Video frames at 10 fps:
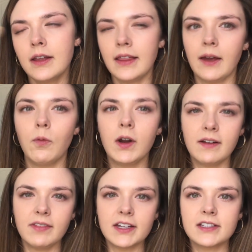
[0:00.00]
like one
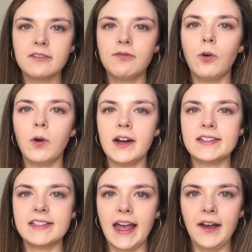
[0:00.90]
of the Sephora
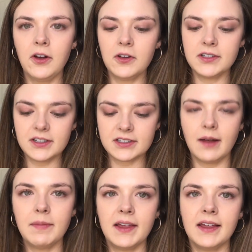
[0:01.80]
sales or
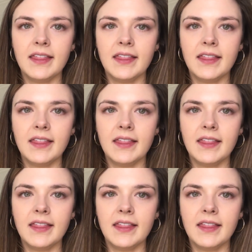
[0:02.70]
something.